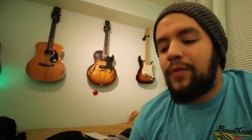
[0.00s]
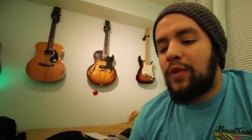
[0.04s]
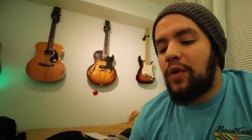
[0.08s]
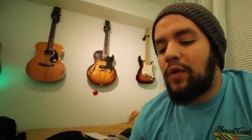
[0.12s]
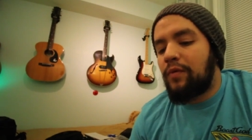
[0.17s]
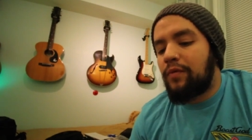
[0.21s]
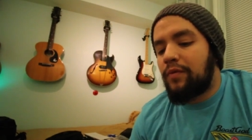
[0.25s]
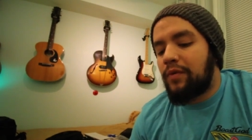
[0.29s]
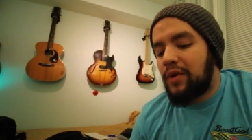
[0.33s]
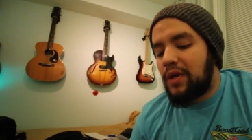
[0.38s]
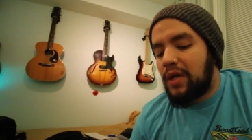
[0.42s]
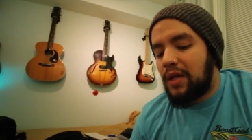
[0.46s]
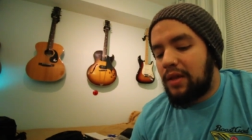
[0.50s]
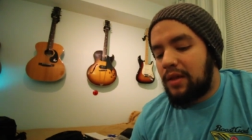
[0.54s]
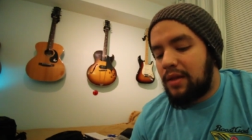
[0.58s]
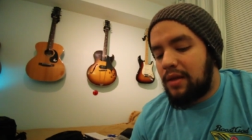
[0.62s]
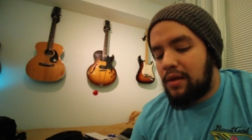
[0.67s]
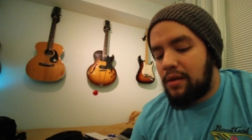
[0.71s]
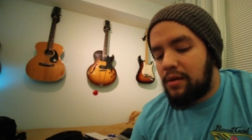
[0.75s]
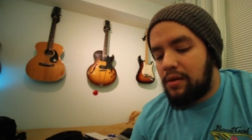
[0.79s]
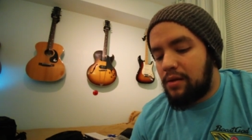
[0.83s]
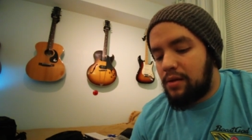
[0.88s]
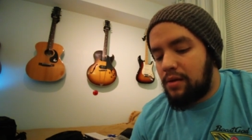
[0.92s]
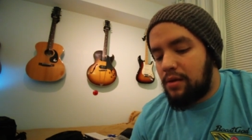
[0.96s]
don't forget
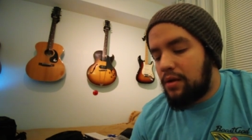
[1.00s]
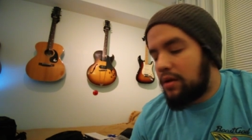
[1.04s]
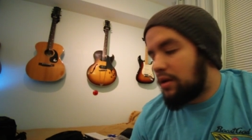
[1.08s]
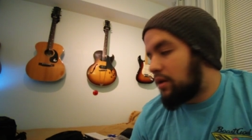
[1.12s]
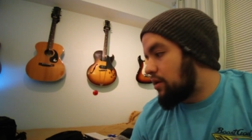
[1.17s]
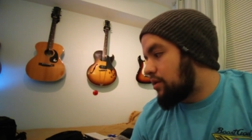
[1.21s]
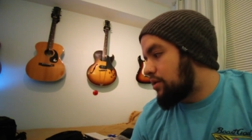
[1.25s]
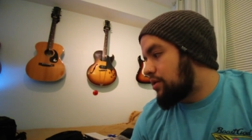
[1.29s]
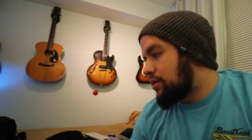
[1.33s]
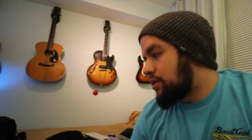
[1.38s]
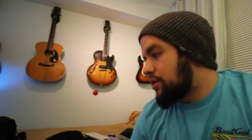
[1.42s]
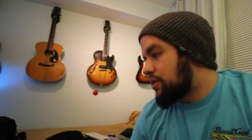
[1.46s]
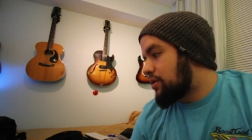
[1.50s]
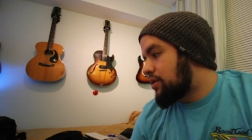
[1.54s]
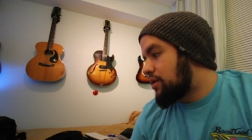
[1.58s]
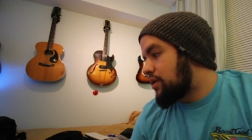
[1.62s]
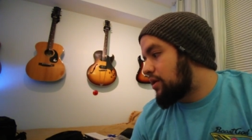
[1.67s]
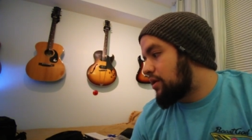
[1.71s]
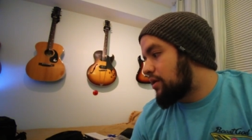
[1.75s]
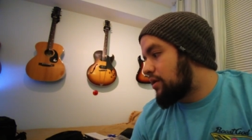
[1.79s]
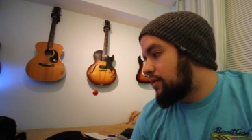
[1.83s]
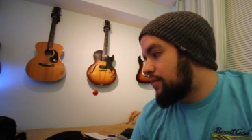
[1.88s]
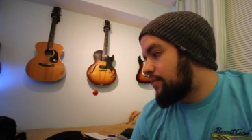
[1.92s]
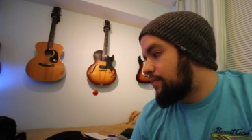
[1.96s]
that. And just,
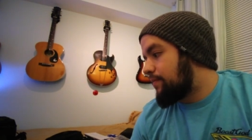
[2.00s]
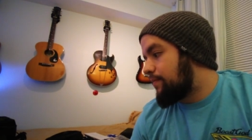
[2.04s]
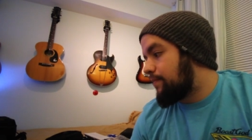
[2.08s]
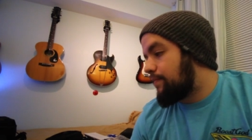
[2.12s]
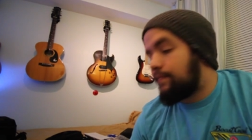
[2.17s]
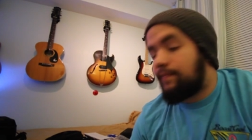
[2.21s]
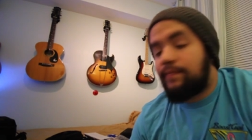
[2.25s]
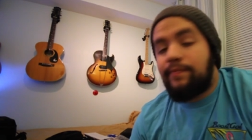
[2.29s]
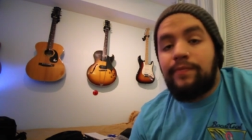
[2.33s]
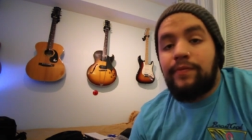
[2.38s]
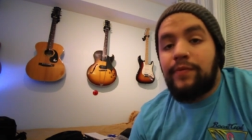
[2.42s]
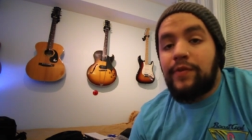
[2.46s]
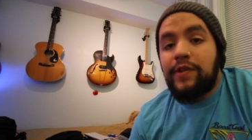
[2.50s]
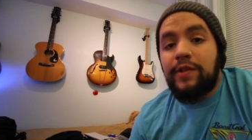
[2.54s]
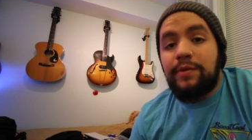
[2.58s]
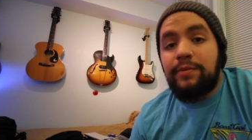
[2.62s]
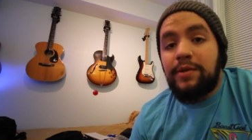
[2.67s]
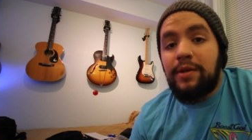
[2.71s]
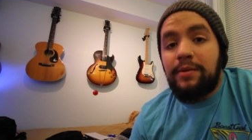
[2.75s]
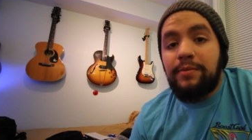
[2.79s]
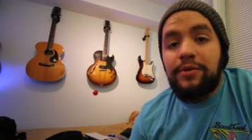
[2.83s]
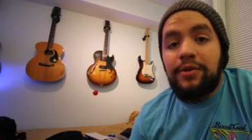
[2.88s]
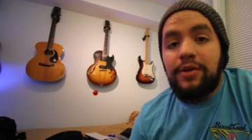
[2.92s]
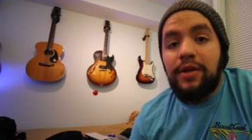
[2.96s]
uh,
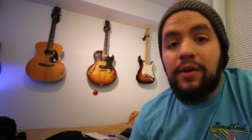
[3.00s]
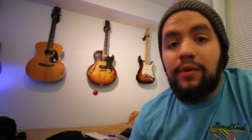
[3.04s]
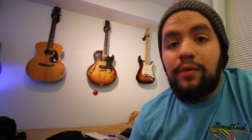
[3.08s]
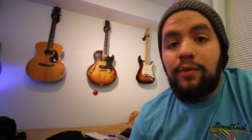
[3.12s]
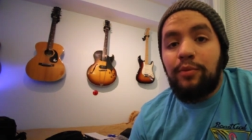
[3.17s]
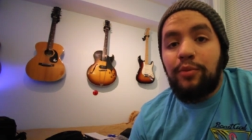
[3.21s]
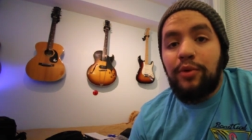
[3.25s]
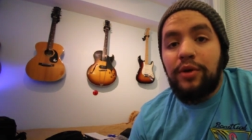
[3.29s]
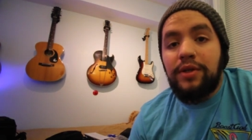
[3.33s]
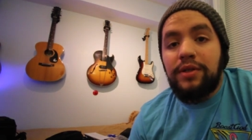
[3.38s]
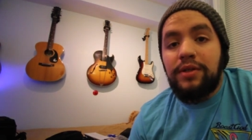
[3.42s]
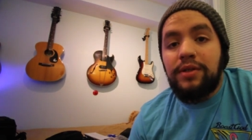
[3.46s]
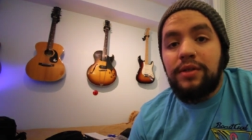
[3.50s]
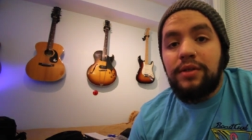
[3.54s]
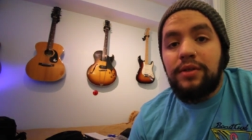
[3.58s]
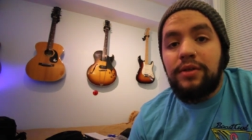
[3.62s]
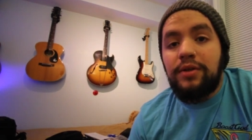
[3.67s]
sometimes you gotta embrace it.